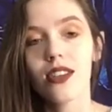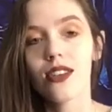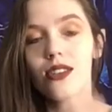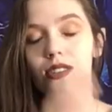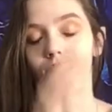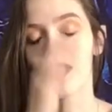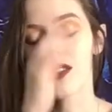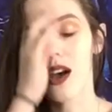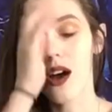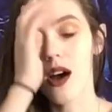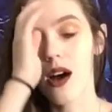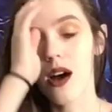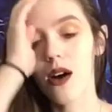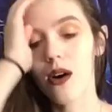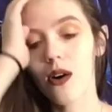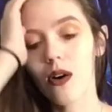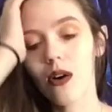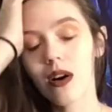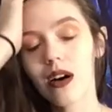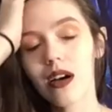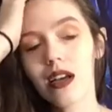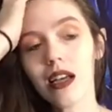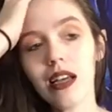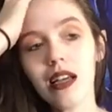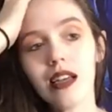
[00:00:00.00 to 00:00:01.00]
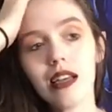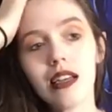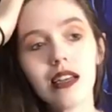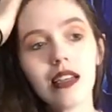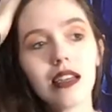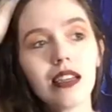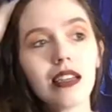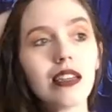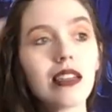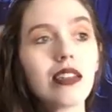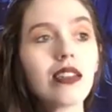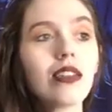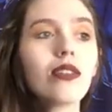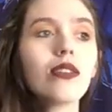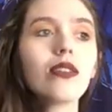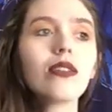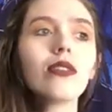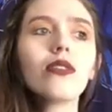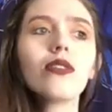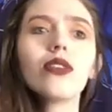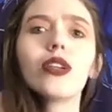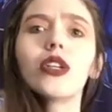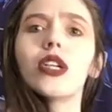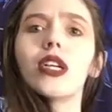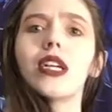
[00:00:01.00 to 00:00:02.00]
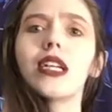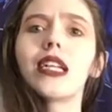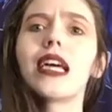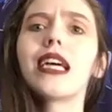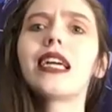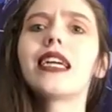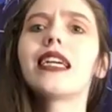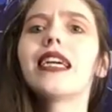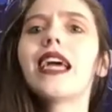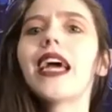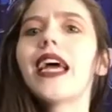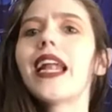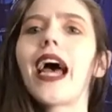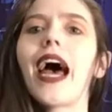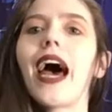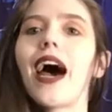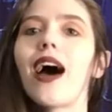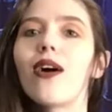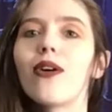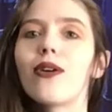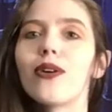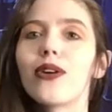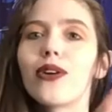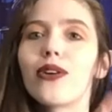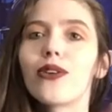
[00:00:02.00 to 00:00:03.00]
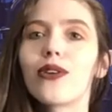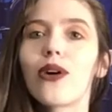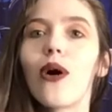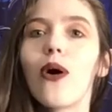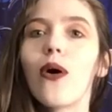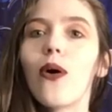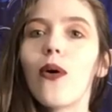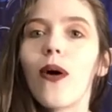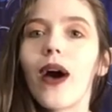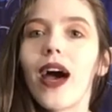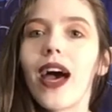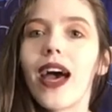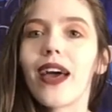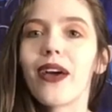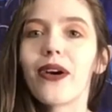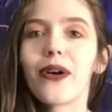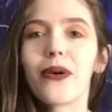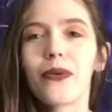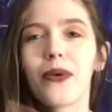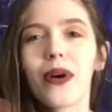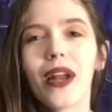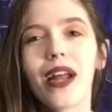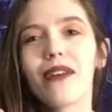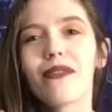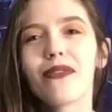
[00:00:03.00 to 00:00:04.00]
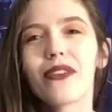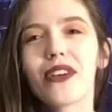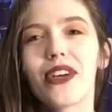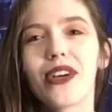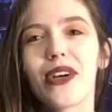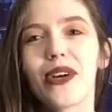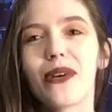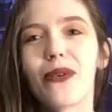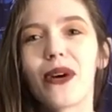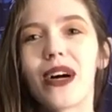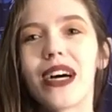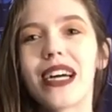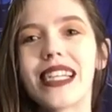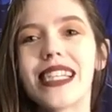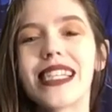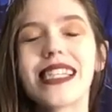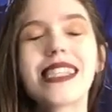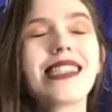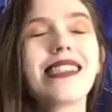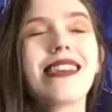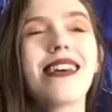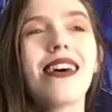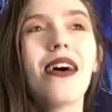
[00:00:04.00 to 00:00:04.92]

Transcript: So to, like, get out or go away or whatever it was.